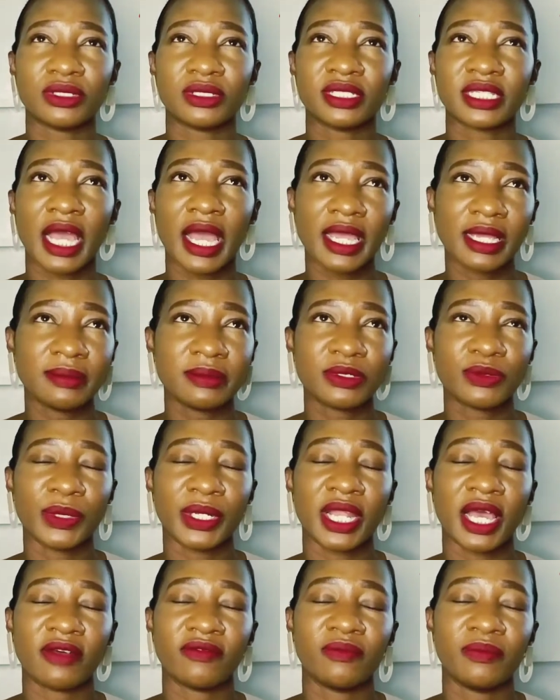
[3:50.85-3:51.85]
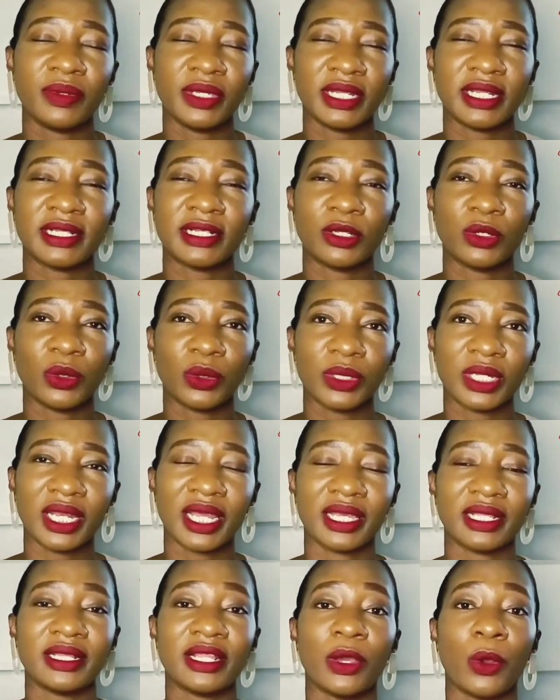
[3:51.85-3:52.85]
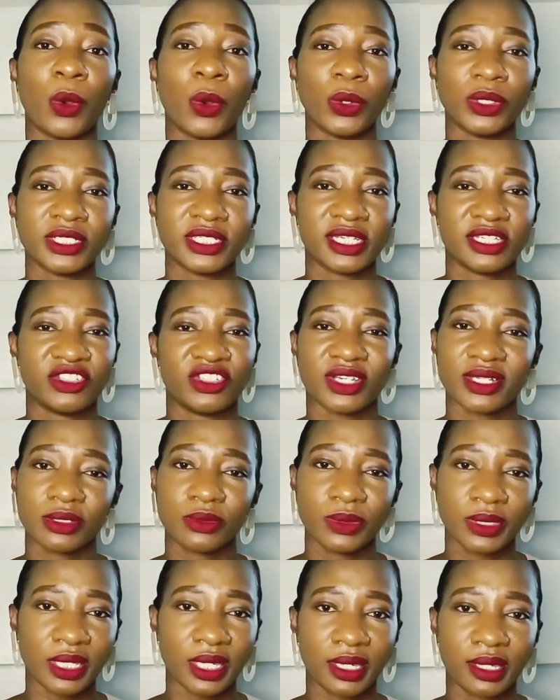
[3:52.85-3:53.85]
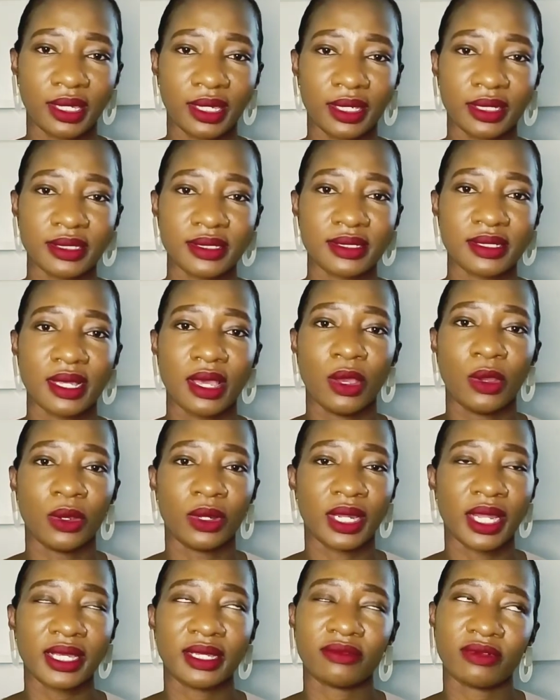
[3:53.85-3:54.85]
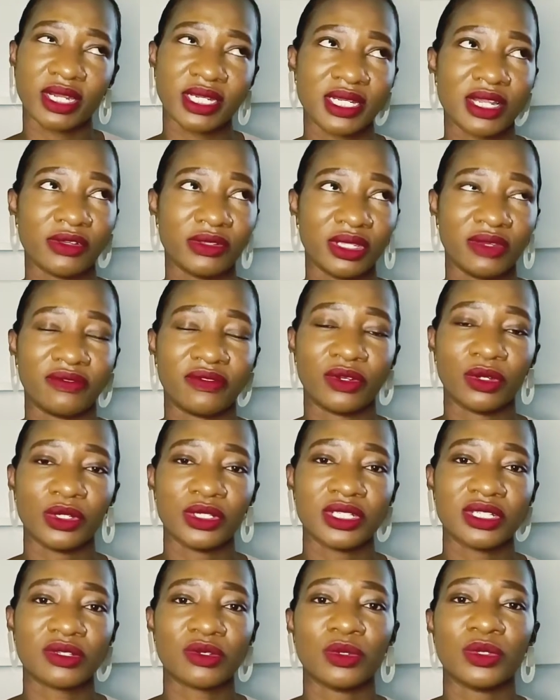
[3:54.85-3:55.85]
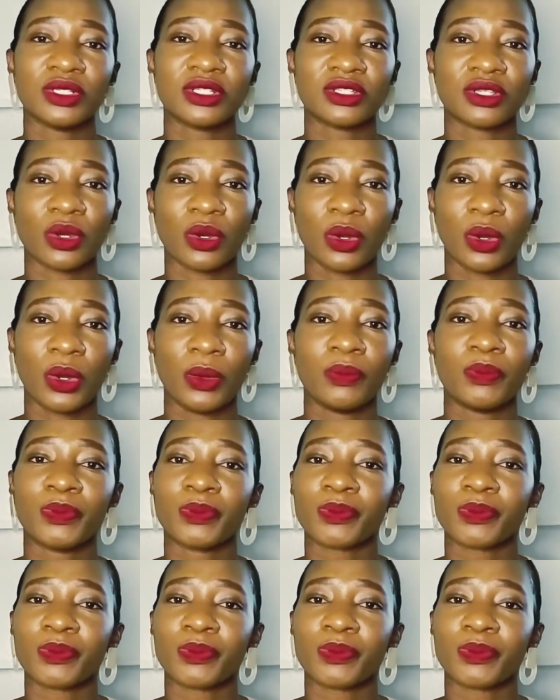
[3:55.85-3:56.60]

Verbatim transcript: times when i've been alone like the whole day just with the kids like right now they've closed school so